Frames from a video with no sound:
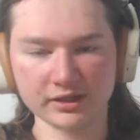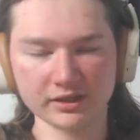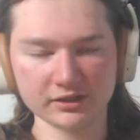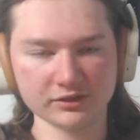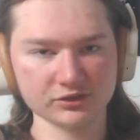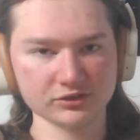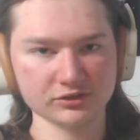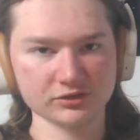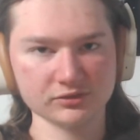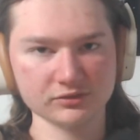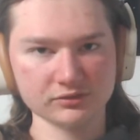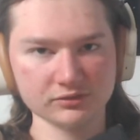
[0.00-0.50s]

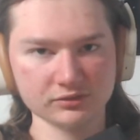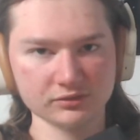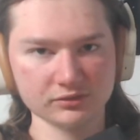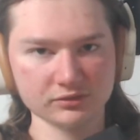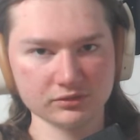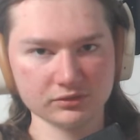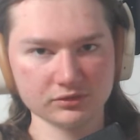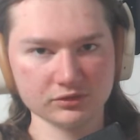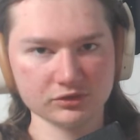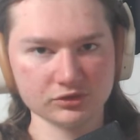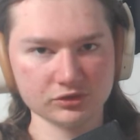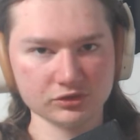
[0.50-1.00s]
It's
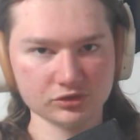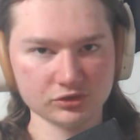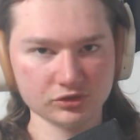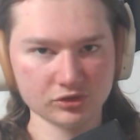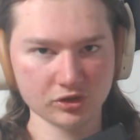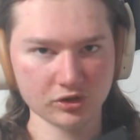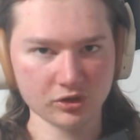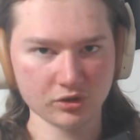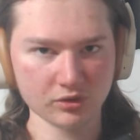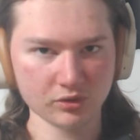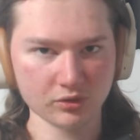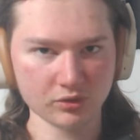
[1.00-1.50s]

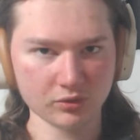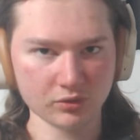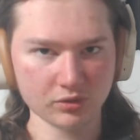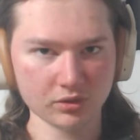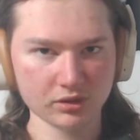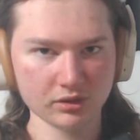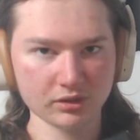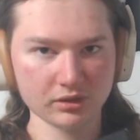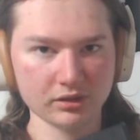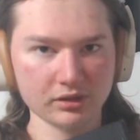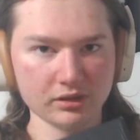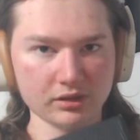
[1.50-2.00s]
so
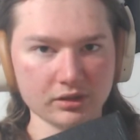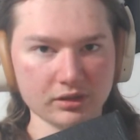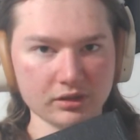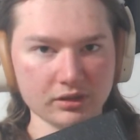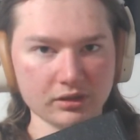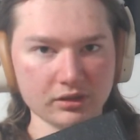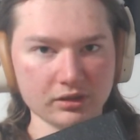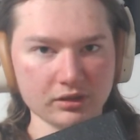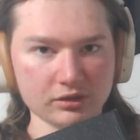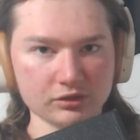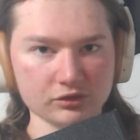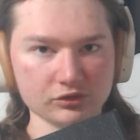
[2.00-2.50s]

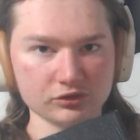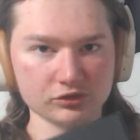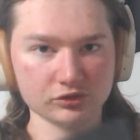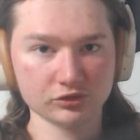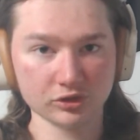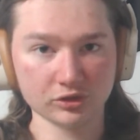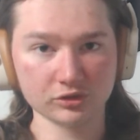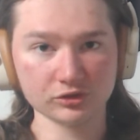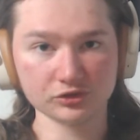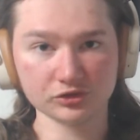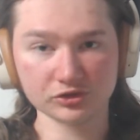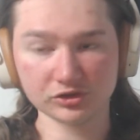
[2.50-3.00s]

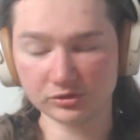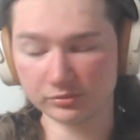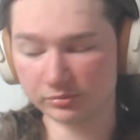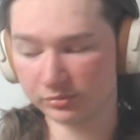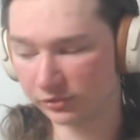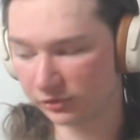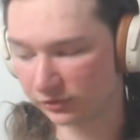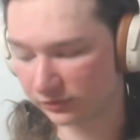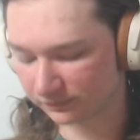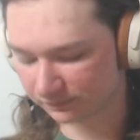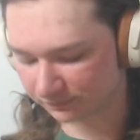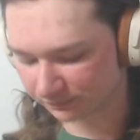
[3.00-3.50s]

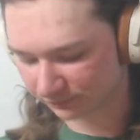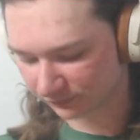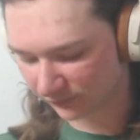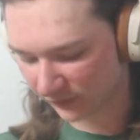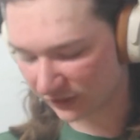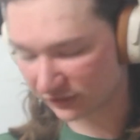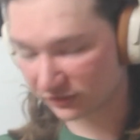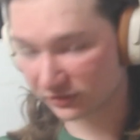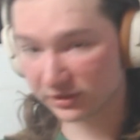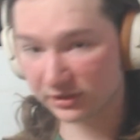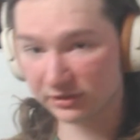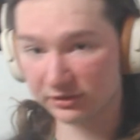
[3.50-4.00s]
simple.
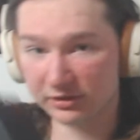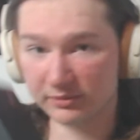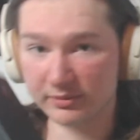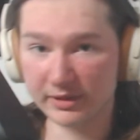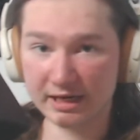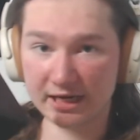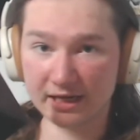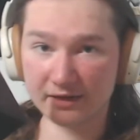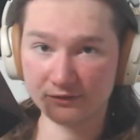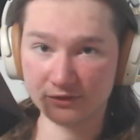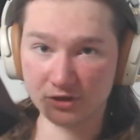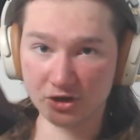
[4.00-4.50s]
It's literally
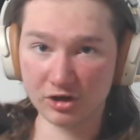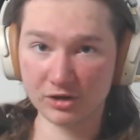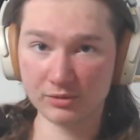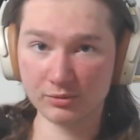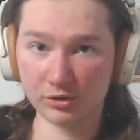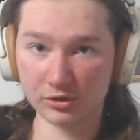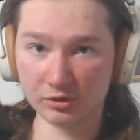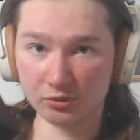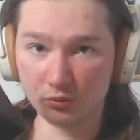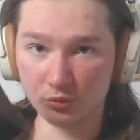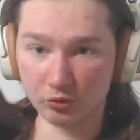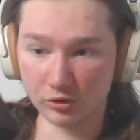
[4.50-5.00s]
made out of
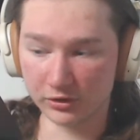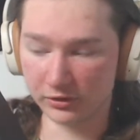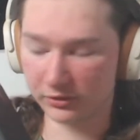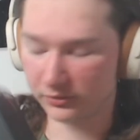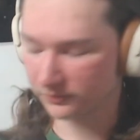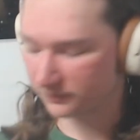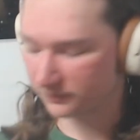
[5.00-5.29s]
cardboard and wood.